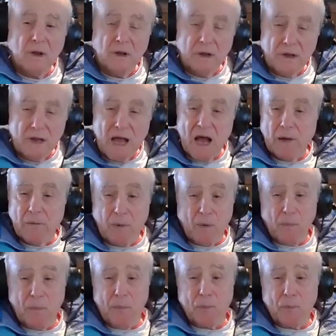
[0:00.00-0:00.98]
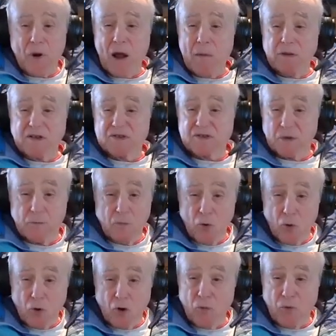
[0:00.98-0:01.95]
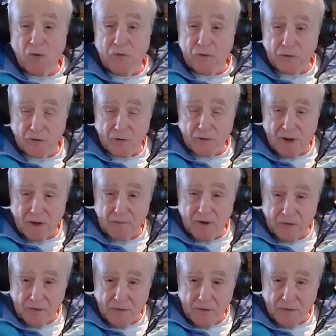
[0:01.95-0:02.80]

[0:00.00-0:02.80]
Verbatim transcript: Yeah, correct? probably some more with your grandmother.